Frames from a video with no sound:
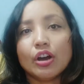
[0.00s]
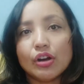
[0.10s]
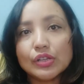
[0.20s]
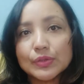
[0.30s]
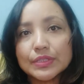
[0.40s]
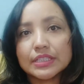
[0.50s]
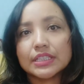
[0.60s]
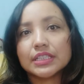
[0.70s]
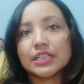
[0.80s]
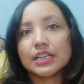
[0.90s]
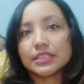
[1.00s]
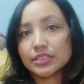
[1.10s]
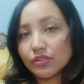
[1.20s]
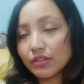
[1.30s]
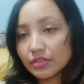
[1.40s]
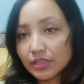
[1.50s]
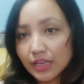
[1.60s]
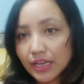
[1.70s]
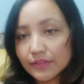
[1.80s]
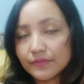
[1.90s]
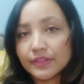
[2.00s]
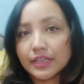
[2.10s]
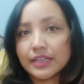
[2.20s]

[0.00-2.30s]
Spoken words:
Although she does not love